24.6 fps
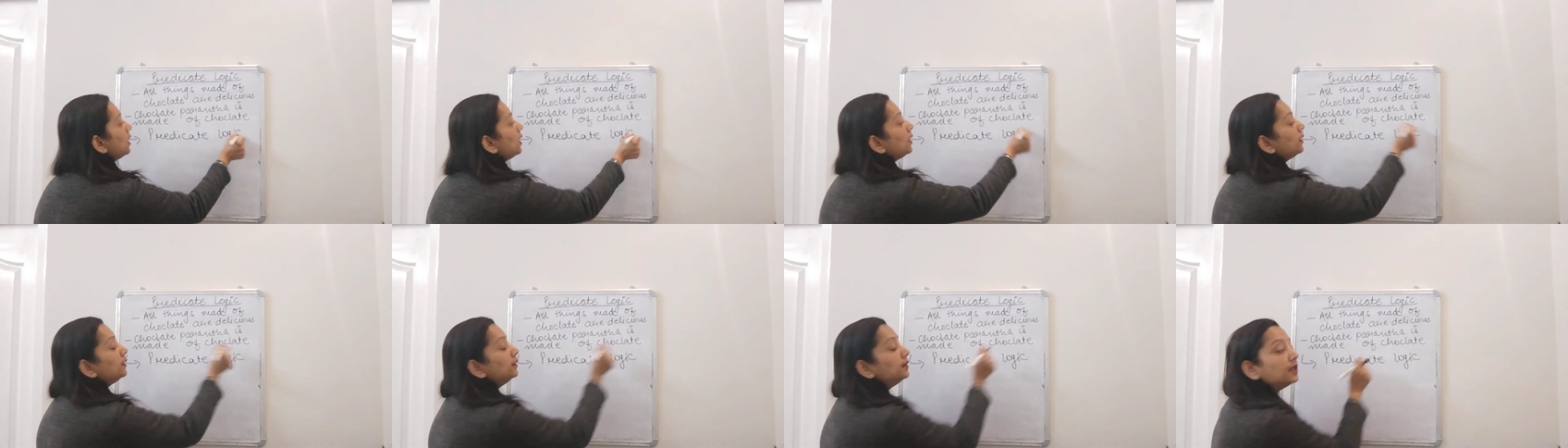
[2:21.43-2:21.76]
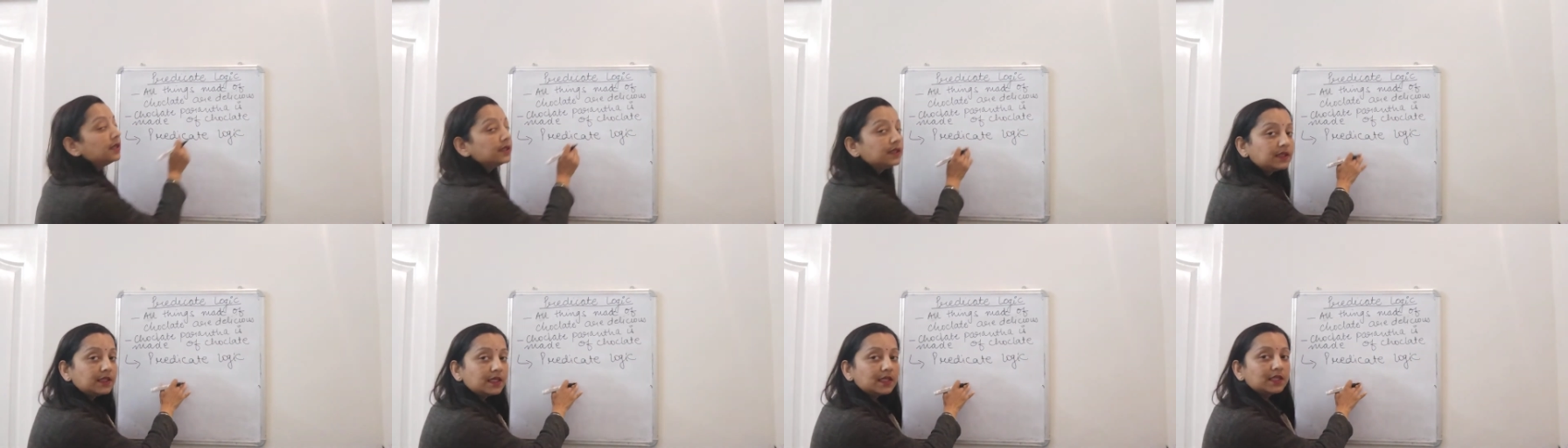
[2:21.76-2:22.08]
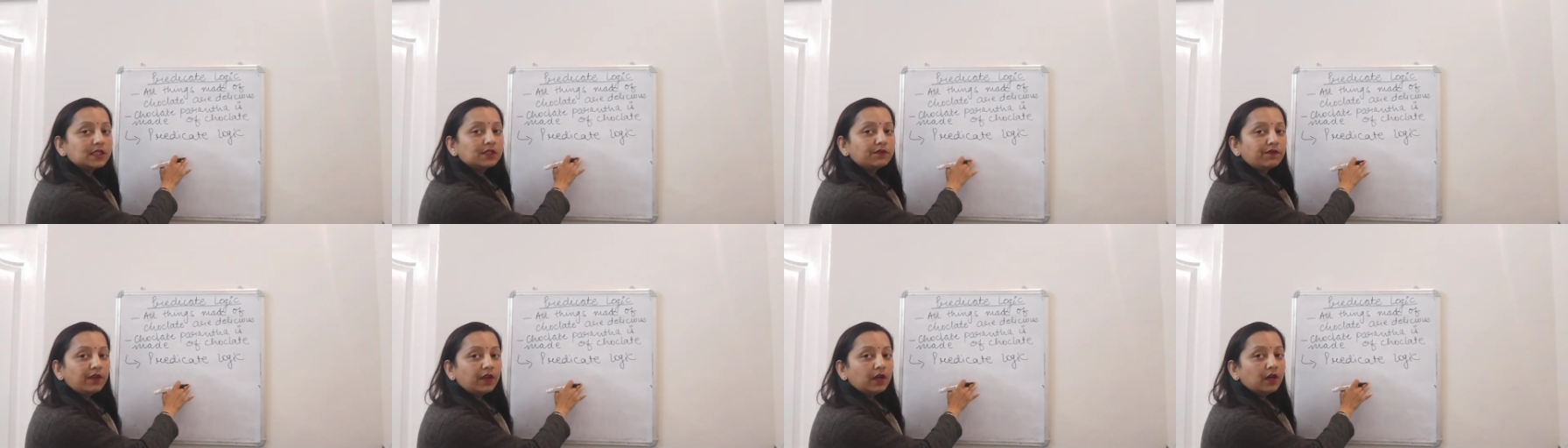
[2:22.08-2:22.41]
This
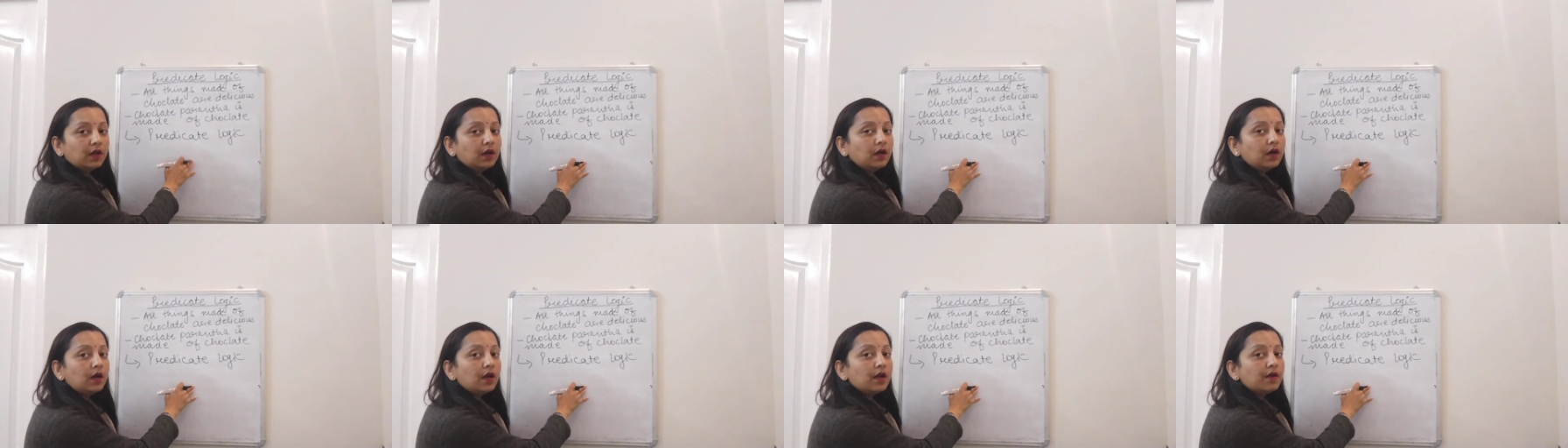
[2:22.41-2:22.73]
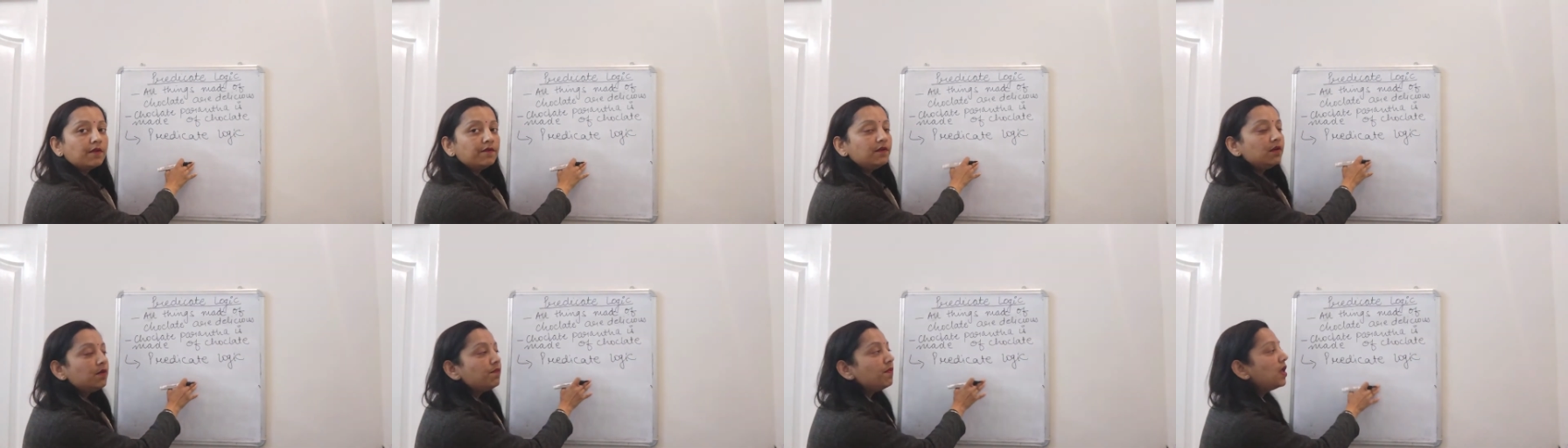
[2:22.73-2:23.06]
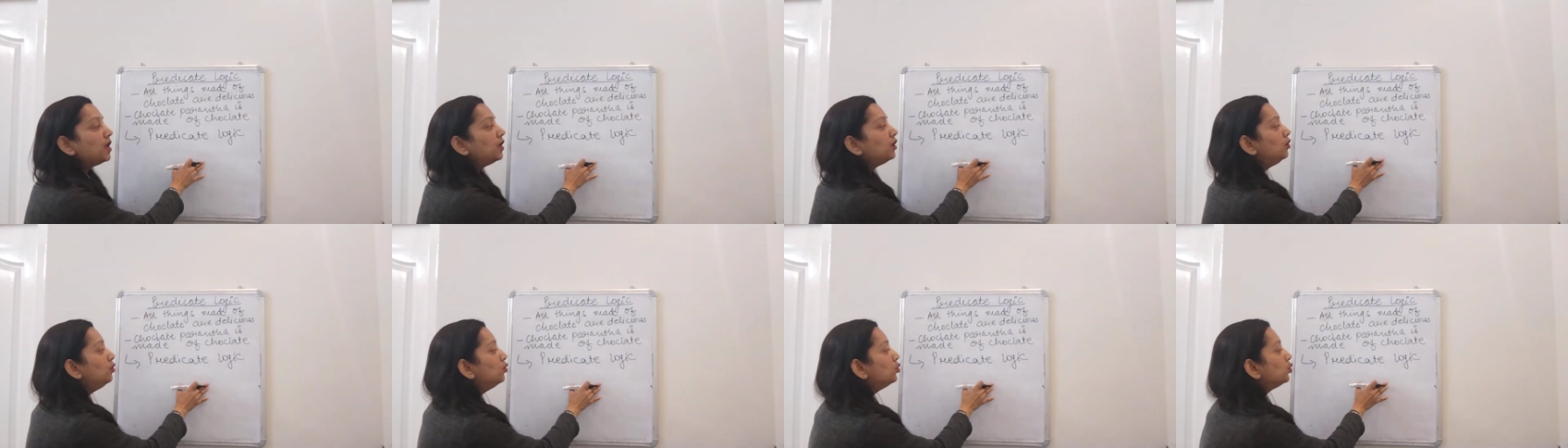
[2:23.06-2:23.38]
is where we
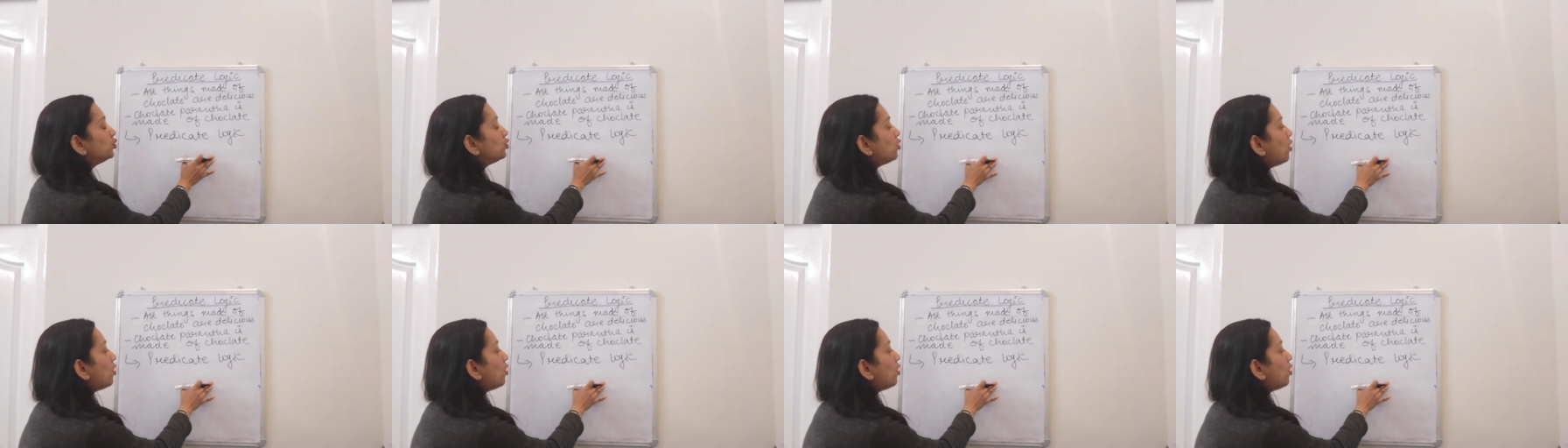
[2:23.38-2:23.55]
make use